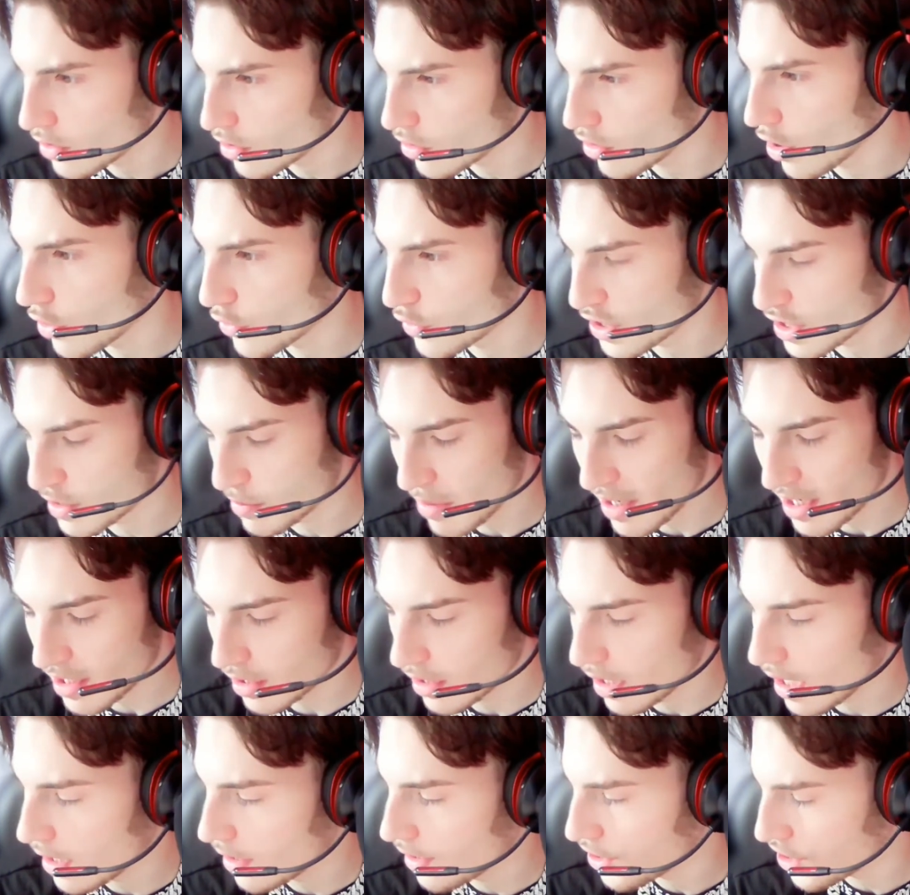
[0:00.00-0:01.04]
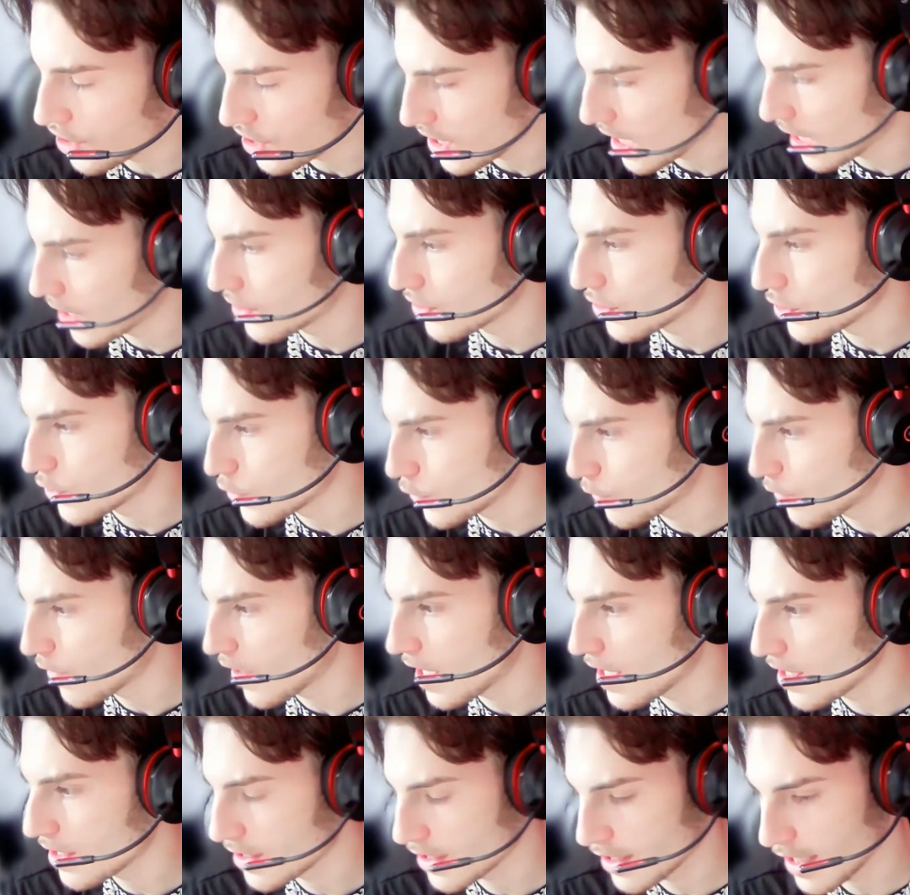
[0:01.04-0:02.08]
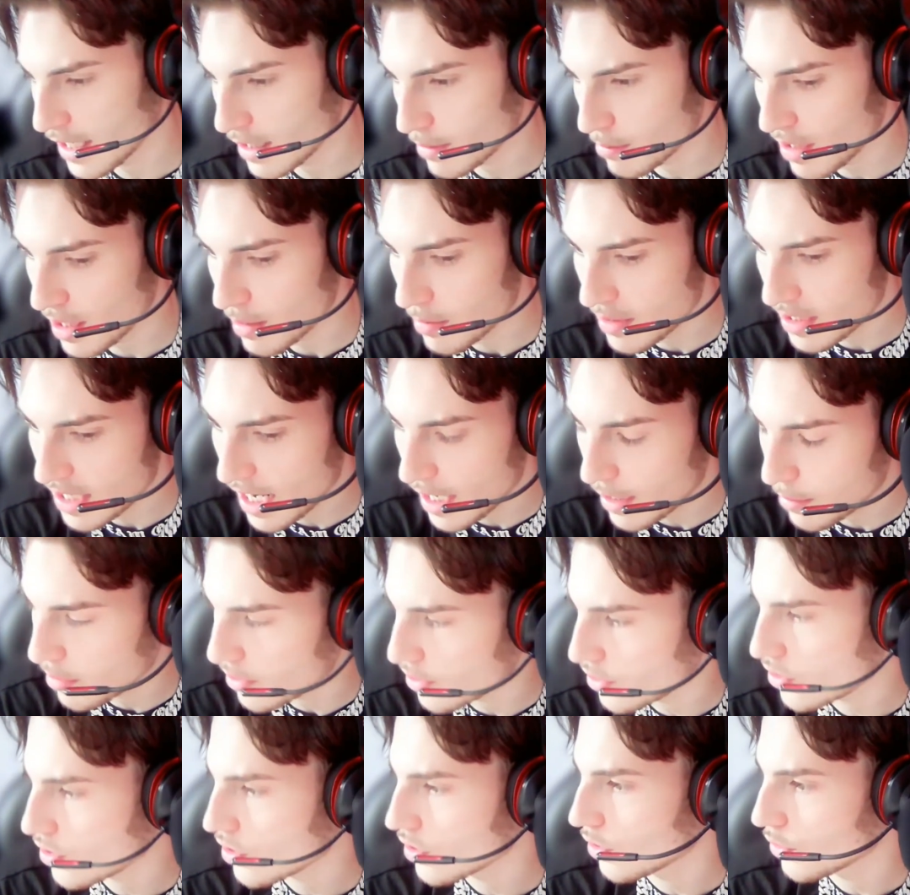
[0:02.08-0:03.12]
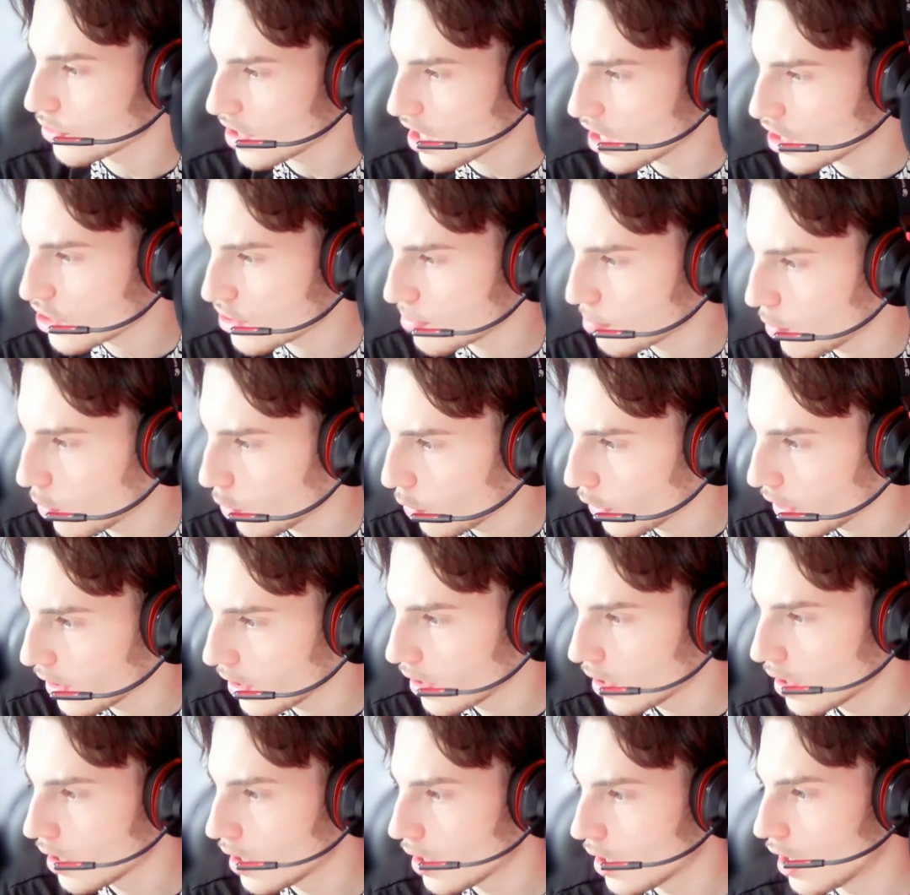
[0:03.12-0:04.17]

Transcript: to grow despite a lot of the challenges you face, like maybe not a personal touch point?